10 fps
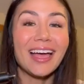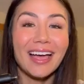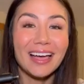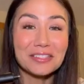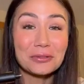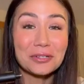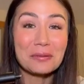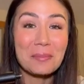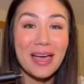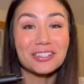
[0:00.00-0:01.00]
As you can
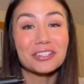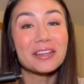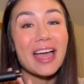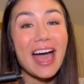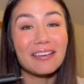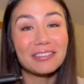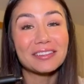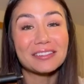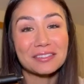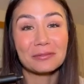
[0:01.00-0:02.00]
imagine, having
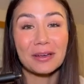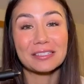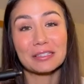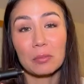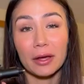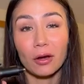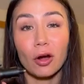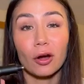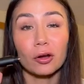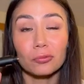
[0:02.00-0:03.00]
this device in my
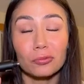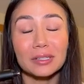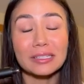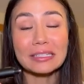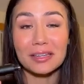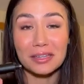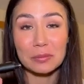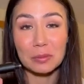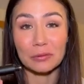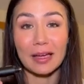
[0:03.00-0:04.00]
car really does
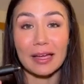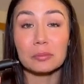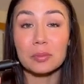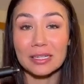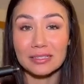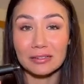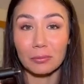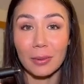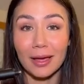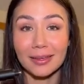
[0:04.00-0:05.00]
provide peace of
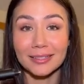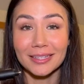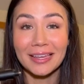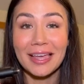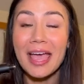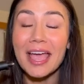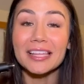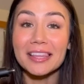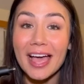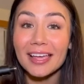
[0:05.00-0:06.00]
mind.
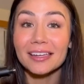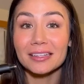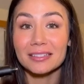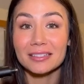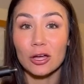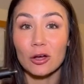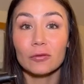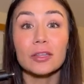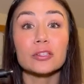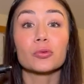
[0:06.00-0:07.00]
And that in itself
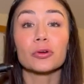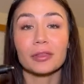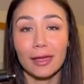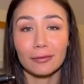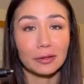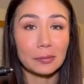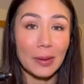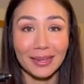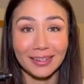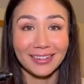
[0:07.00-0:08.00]
is worth every
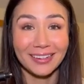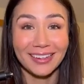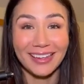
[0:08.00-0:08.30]
penny.